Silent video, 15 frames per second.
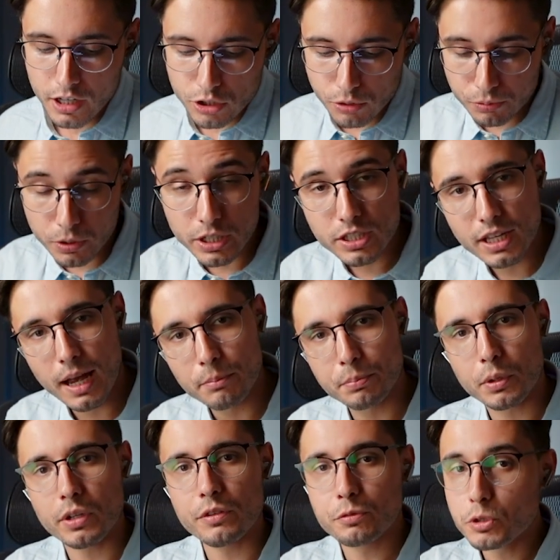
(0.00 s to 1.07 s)
So for
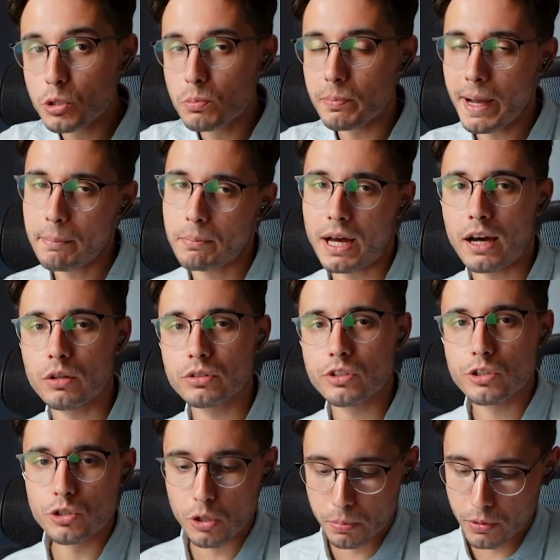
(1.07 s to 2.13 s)
example, if you map out
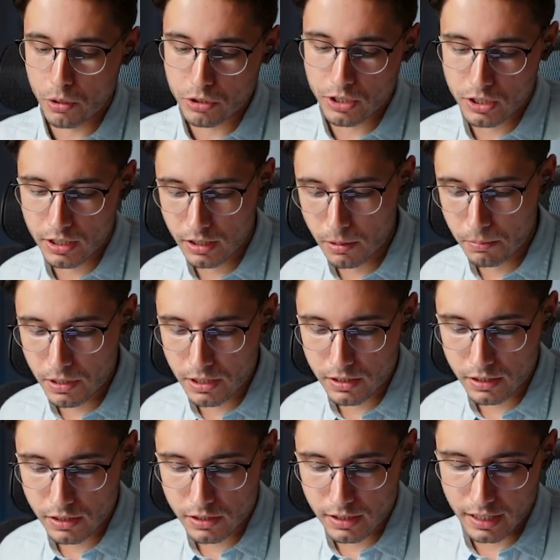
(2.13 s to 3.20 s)
your process in the
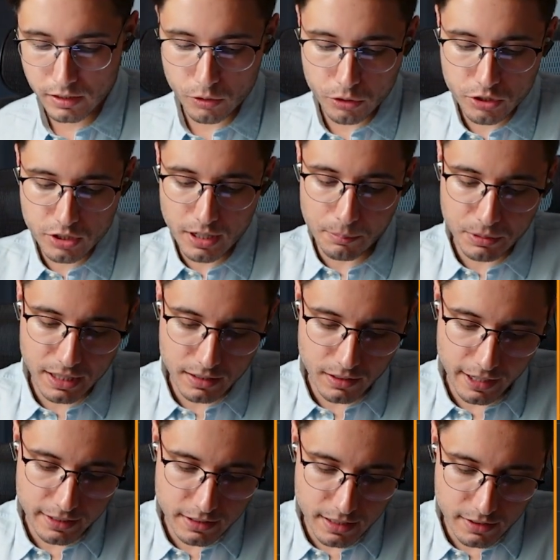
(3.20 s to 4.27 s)
business that looks something
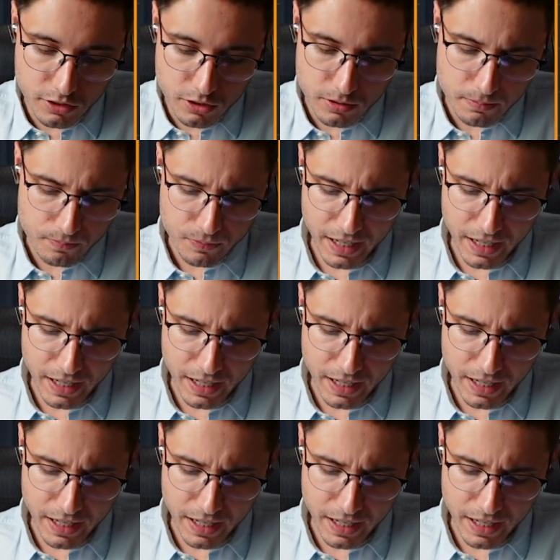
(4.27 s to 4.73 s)
like this,